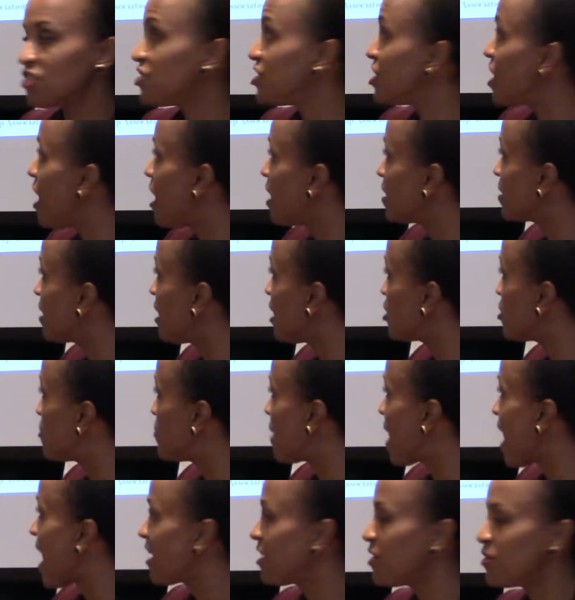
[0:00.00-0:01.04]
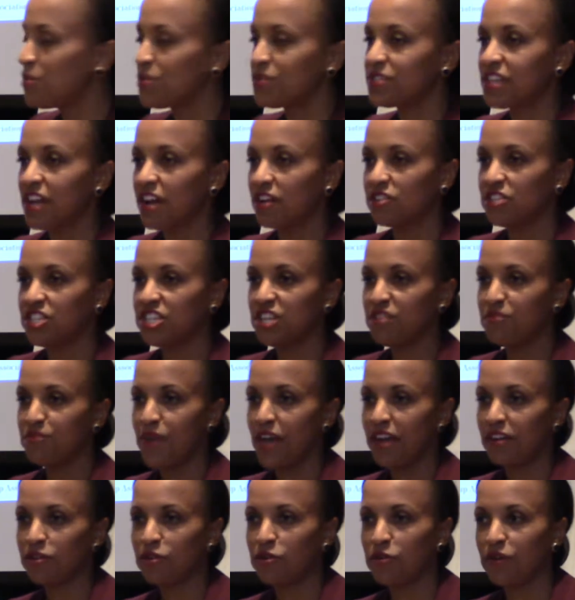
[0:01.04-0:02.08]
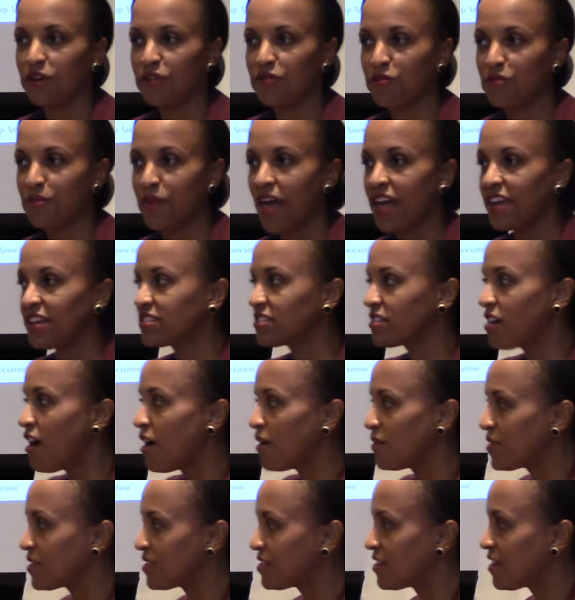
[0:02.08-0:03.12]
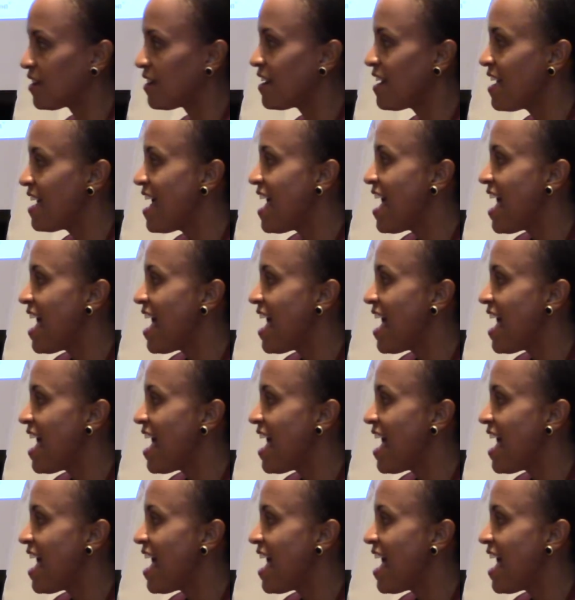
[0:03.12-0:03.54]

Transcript: John Cutterback, who is our Chief Medical Informatics Officer